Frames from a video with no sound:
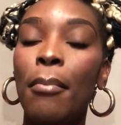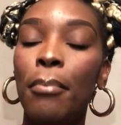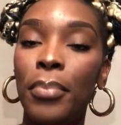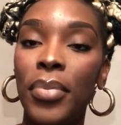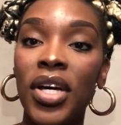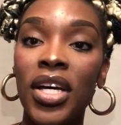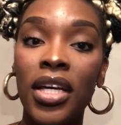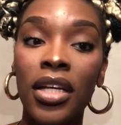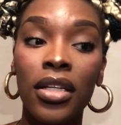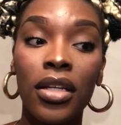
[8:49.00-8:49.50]

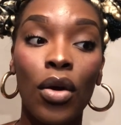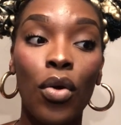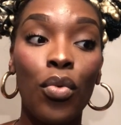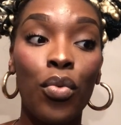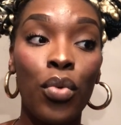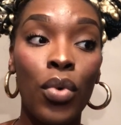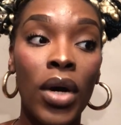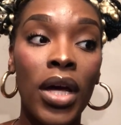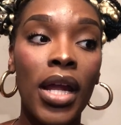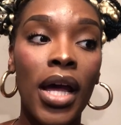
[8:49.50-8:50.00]
But
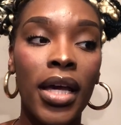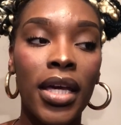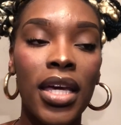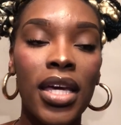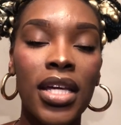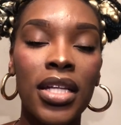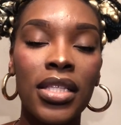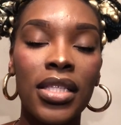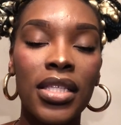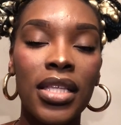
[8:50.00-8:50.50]
what I
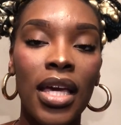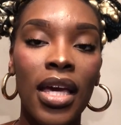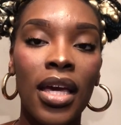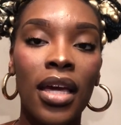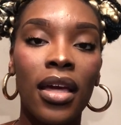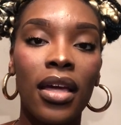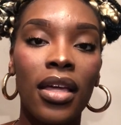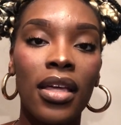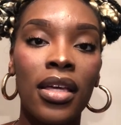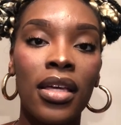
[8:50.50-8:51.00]
can say
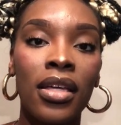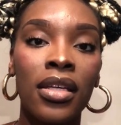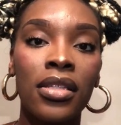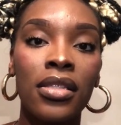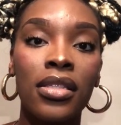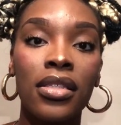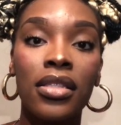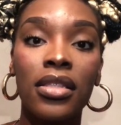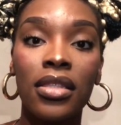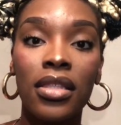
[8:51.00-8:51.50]

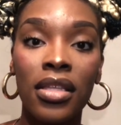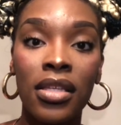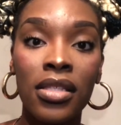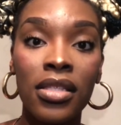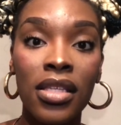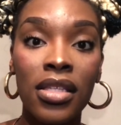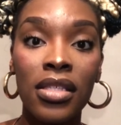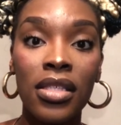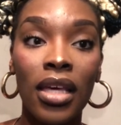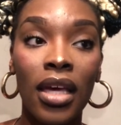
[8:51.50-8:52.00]
is this
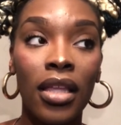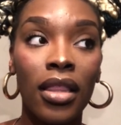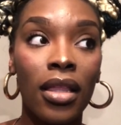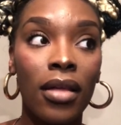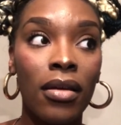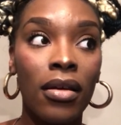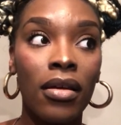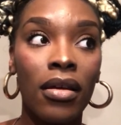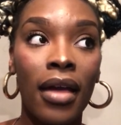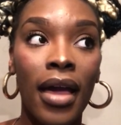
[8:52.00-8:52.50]
is like
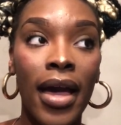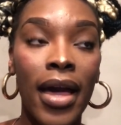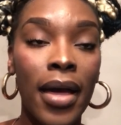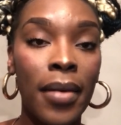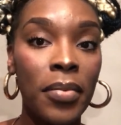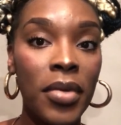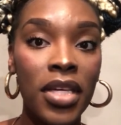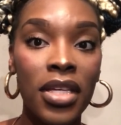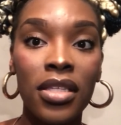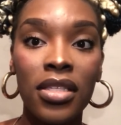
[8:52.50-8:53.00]
the
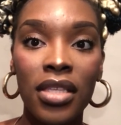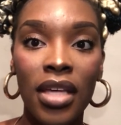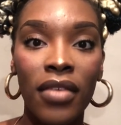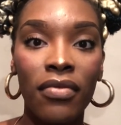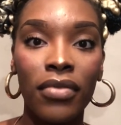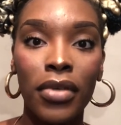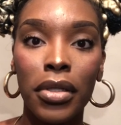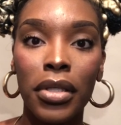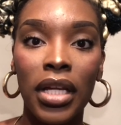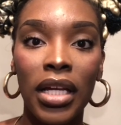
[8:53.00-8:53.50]
happiest I
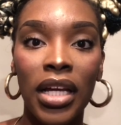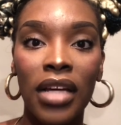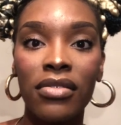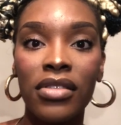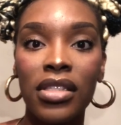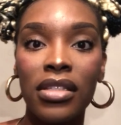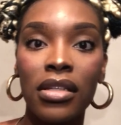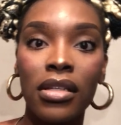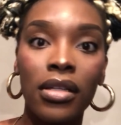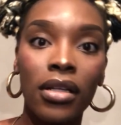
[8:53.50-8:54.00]
feel like I've
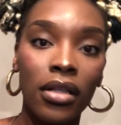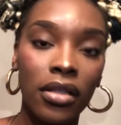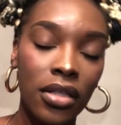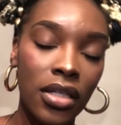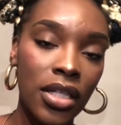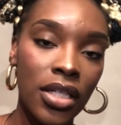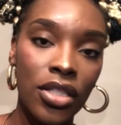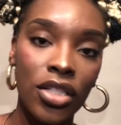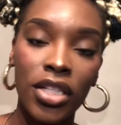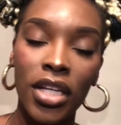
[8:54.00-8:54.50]
seen
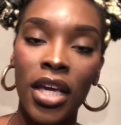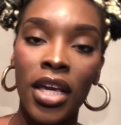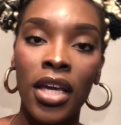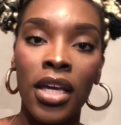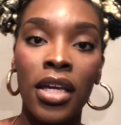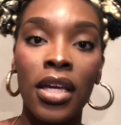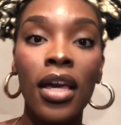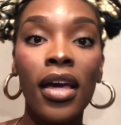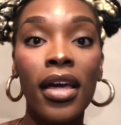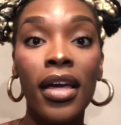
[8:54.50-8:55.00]
Aaliyah
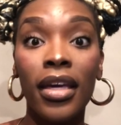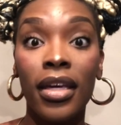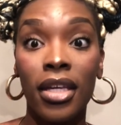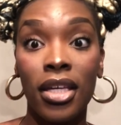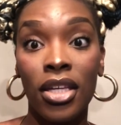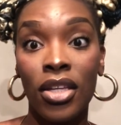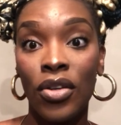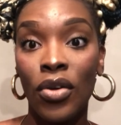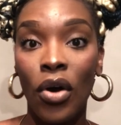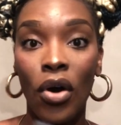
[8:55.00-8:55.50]
J
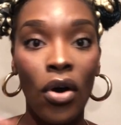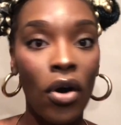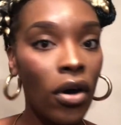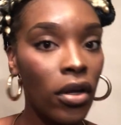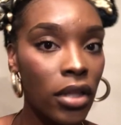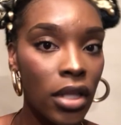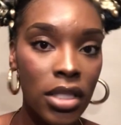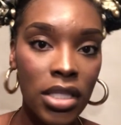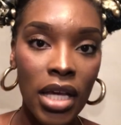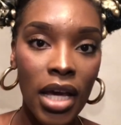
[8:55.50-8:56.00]
in all
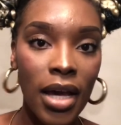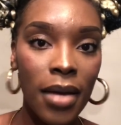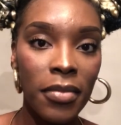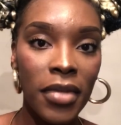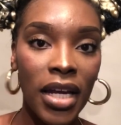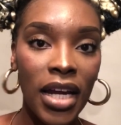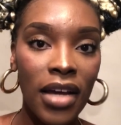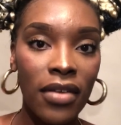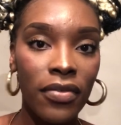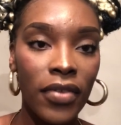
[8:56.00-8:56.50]
the time
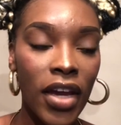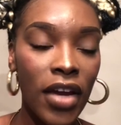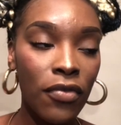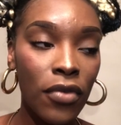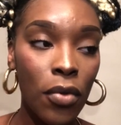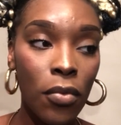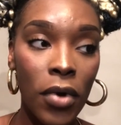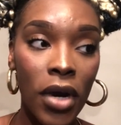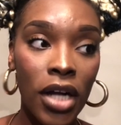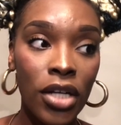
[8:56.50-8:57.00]
that I've ever
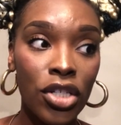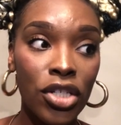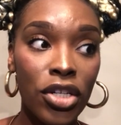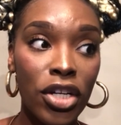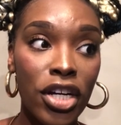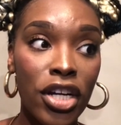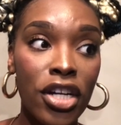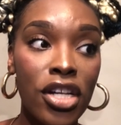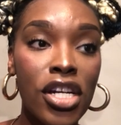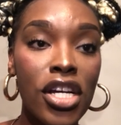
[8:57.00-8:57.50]
watched
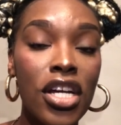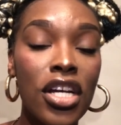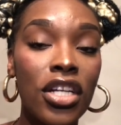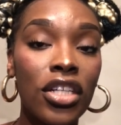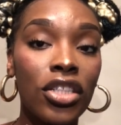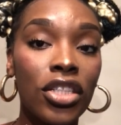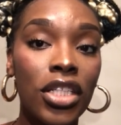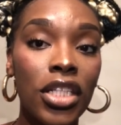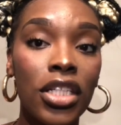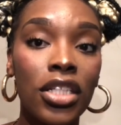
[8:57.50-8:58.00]
her.
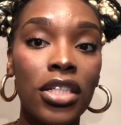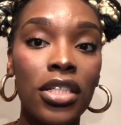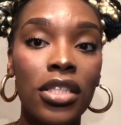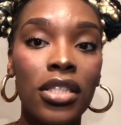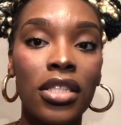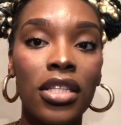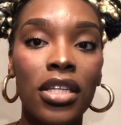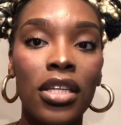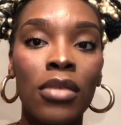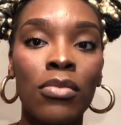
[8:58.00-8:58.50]
She just
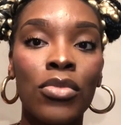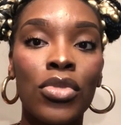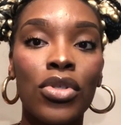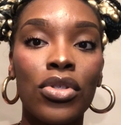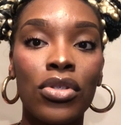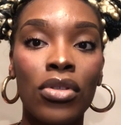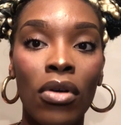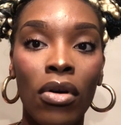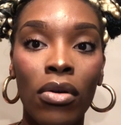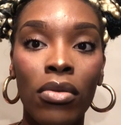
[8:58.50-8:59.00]
seems
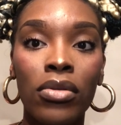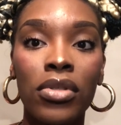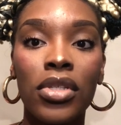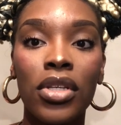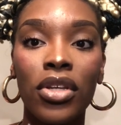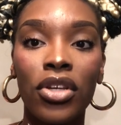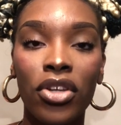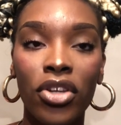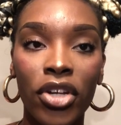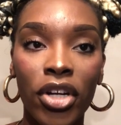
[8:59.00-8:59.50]
so
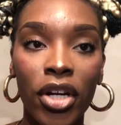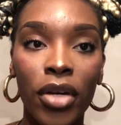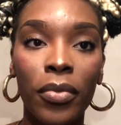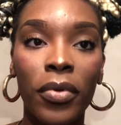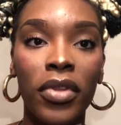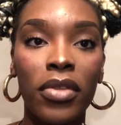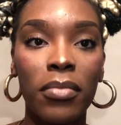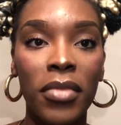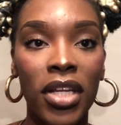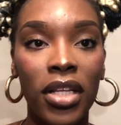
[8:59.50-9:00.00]
secure
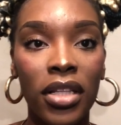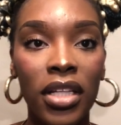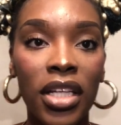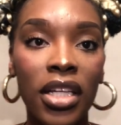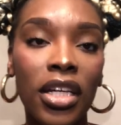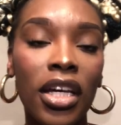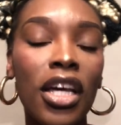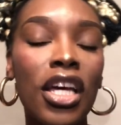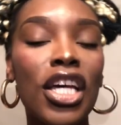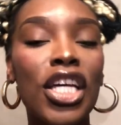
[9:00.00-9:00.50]
with
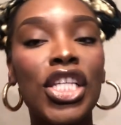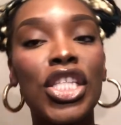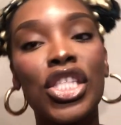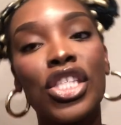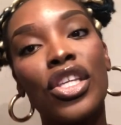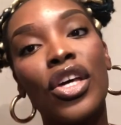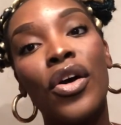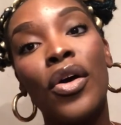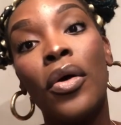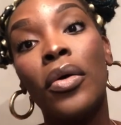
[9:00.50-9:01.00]
Menelik.
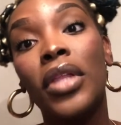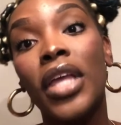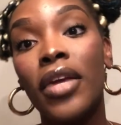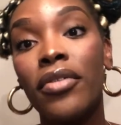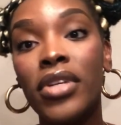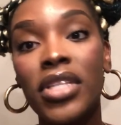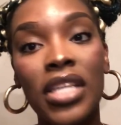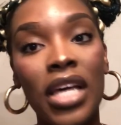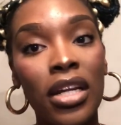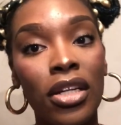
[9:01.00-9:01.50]
So they
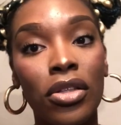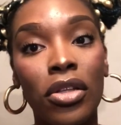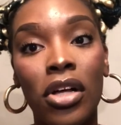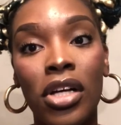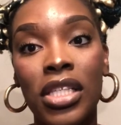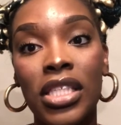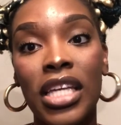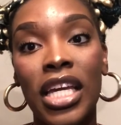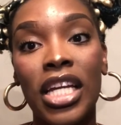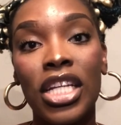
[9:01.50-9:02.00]
reside in
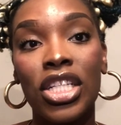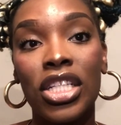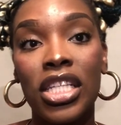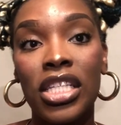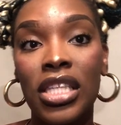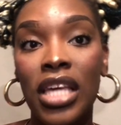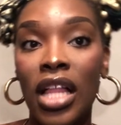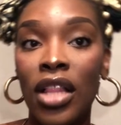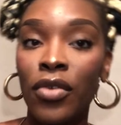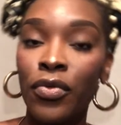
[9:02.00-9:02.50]
Los Angeles,
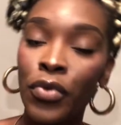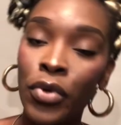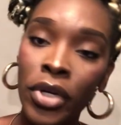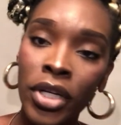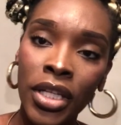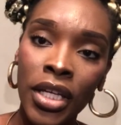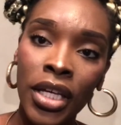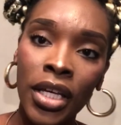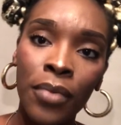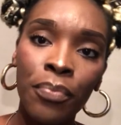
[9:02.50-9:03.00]

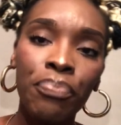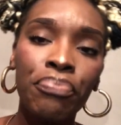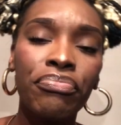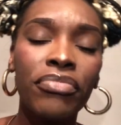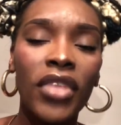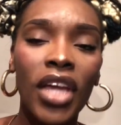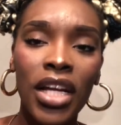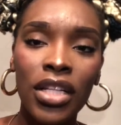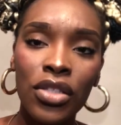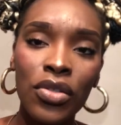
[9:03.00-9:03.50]
California.
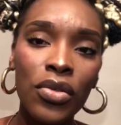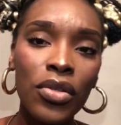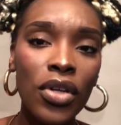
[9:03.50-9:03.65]
I do